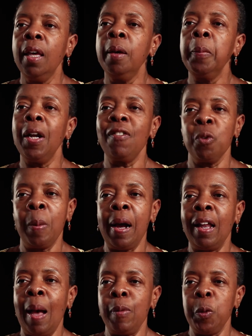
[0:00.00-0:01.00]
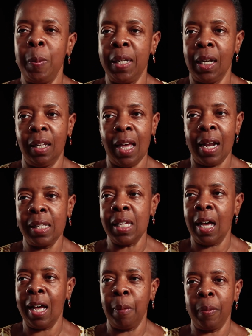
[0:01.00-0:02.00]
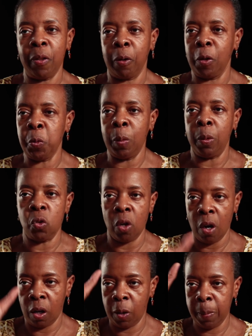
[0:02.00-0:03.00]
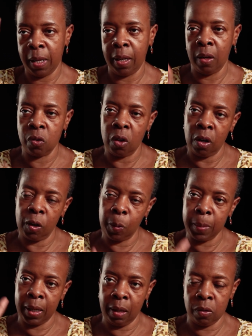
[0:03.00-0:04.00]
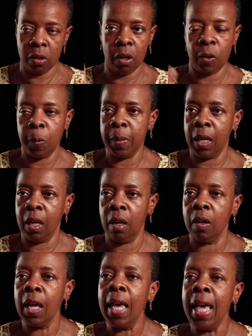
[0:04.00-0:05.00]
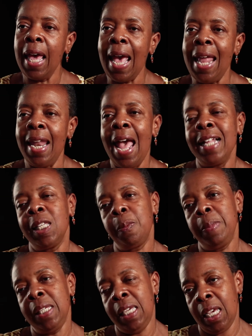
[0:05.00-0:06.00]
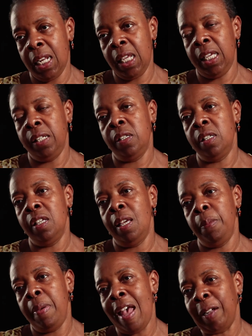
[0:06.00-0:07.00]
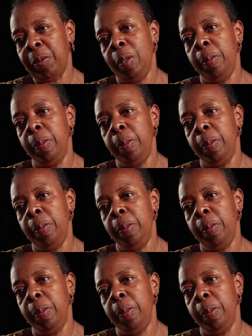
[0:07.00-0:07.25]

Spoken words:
But after a while, I'm spending a lot of time with all those people talking them down, talking them down, talking them down. And that's beginning to impact me